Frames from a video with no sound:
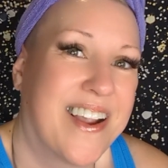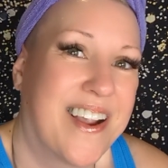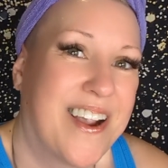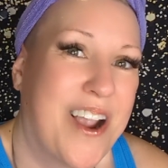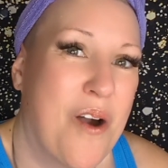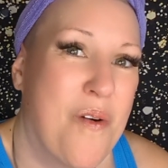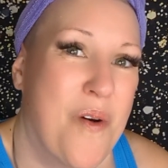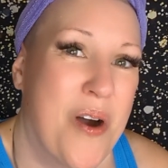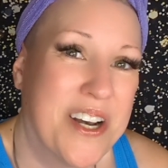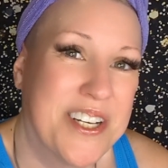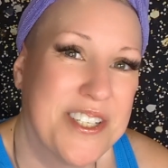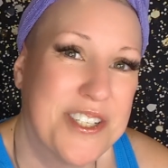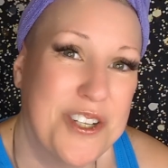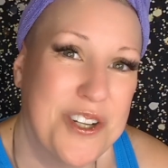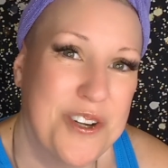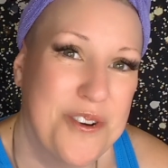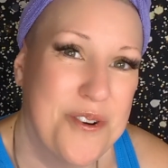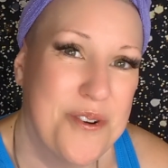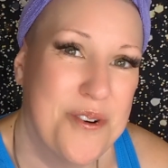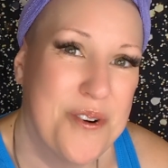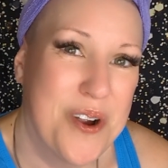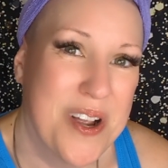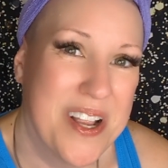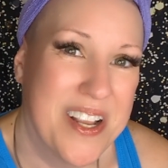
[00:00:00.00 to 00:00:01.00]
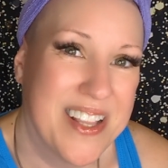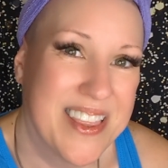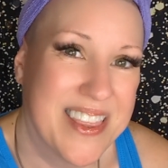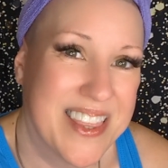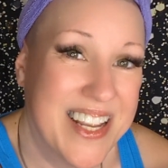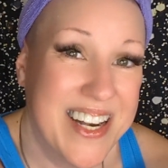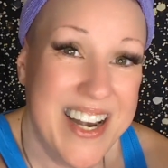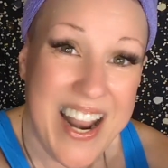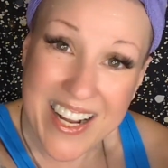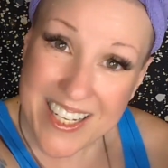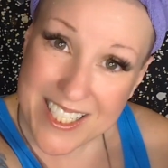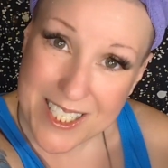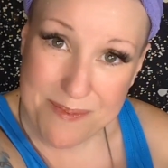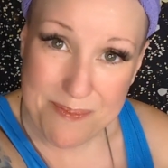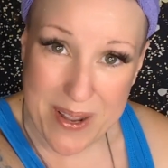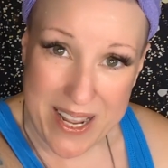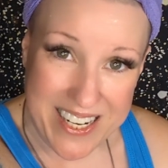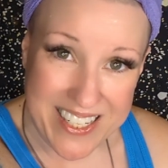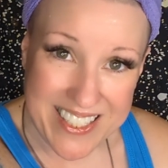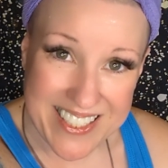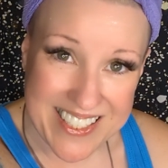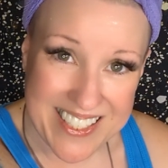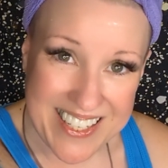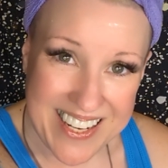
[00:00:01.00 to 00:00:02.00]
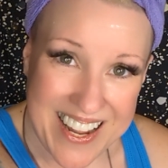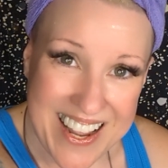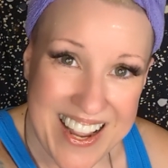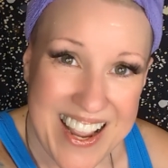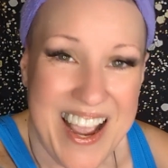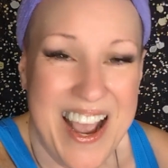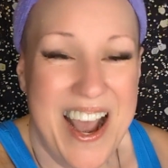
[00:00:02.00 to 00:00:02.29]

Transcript: go on to the next bit